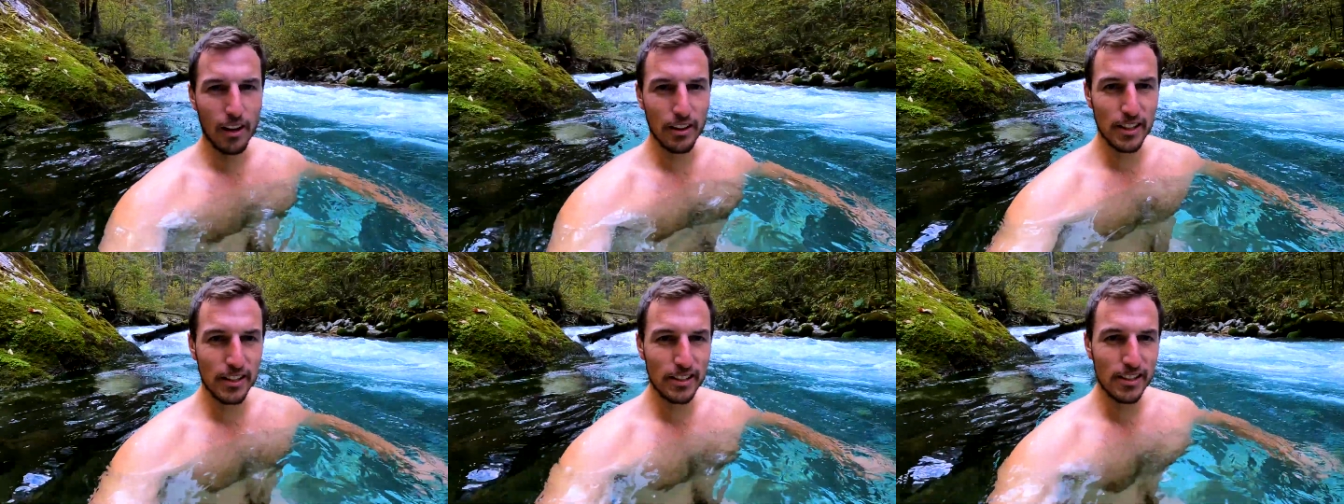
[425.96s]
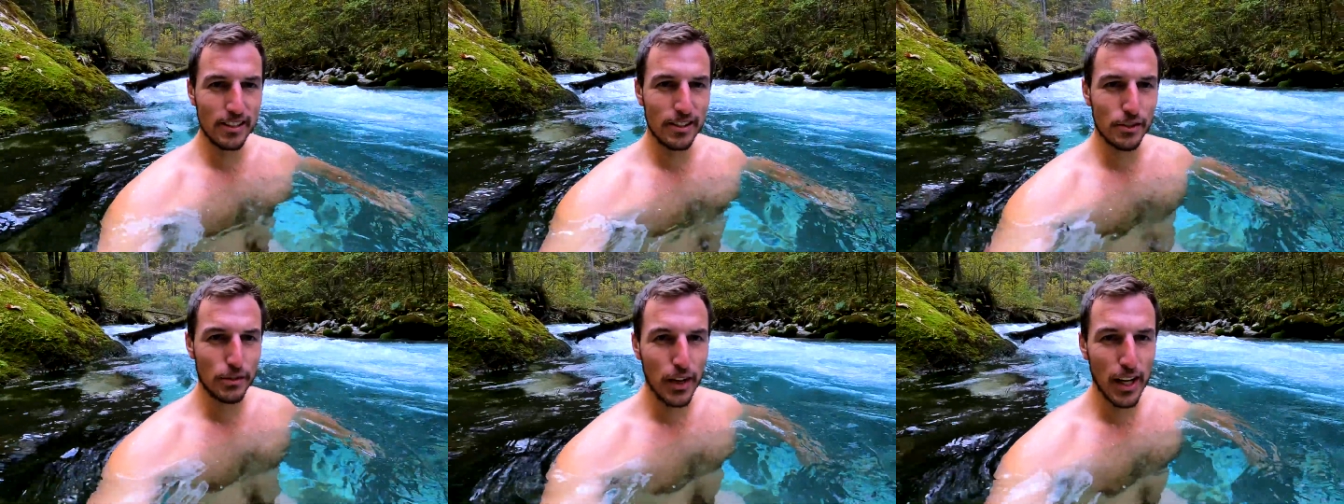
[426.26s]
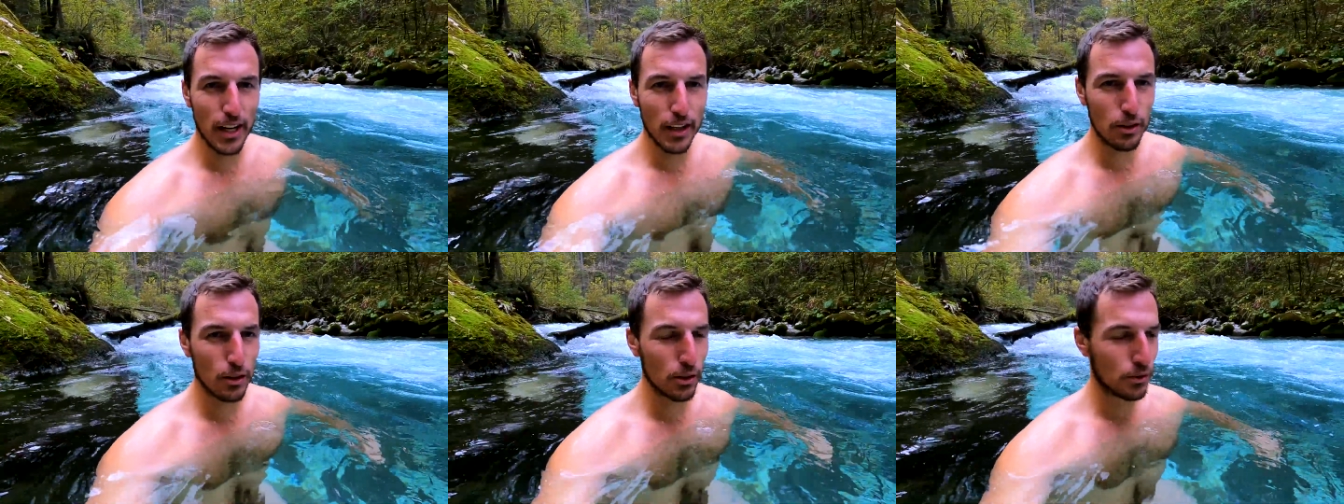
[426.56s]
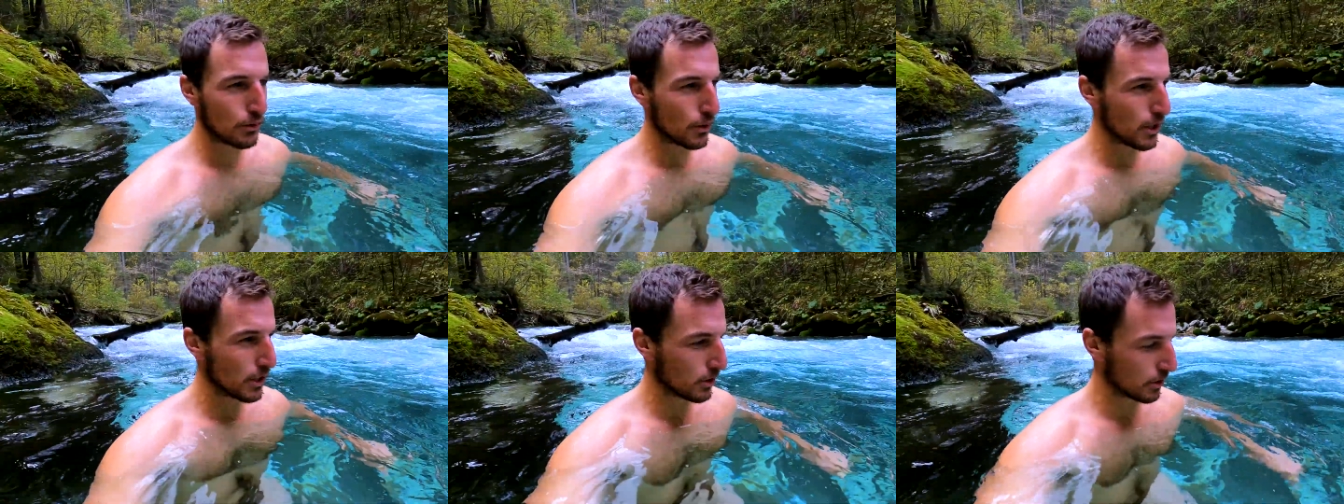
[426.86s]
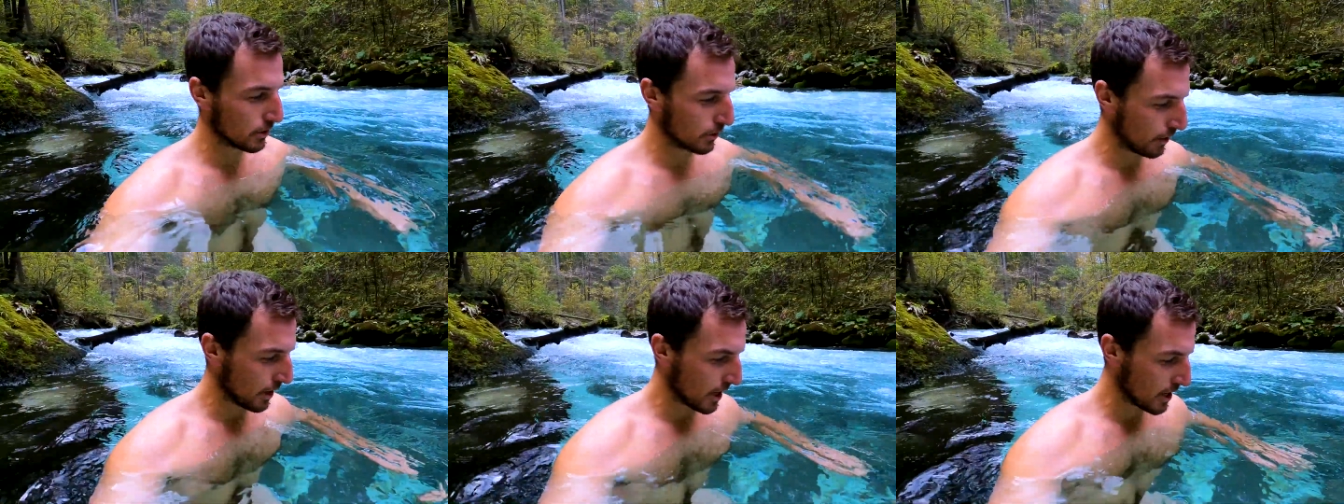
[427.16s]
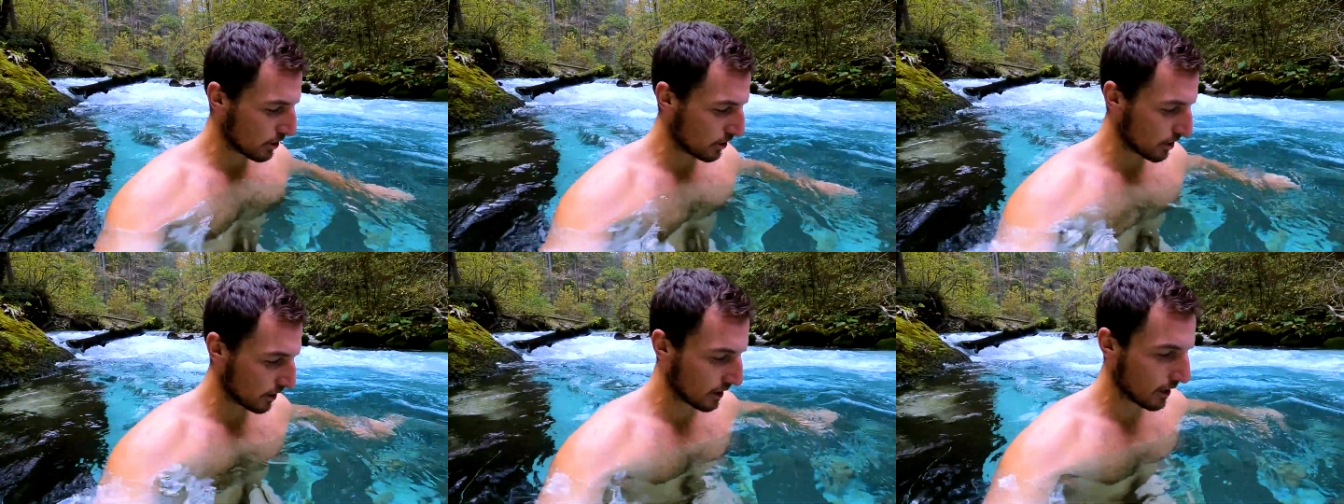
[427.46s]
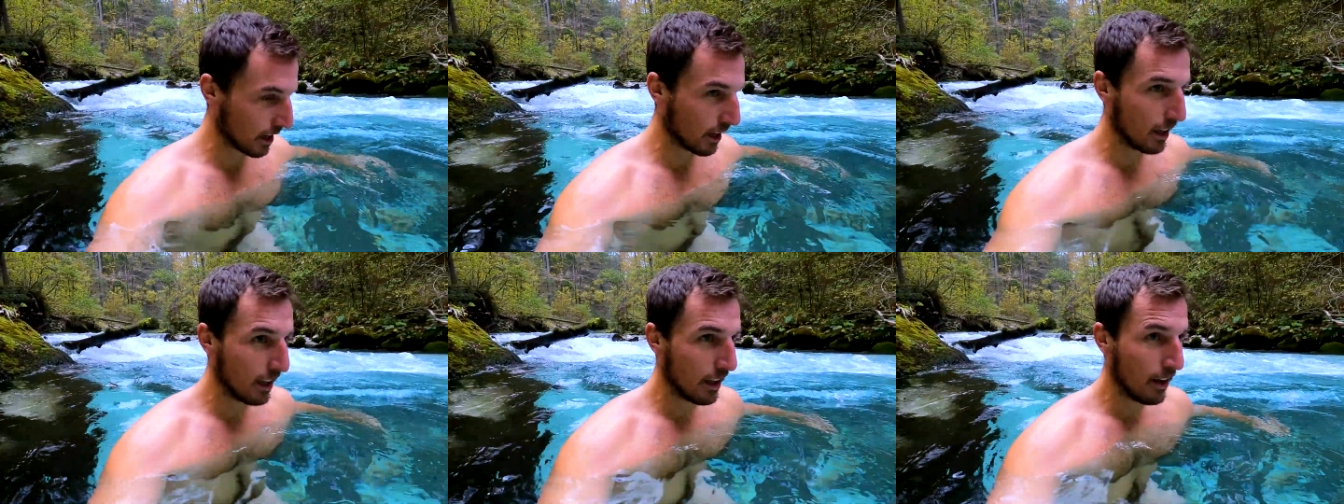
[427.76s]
This is really good for regeneration.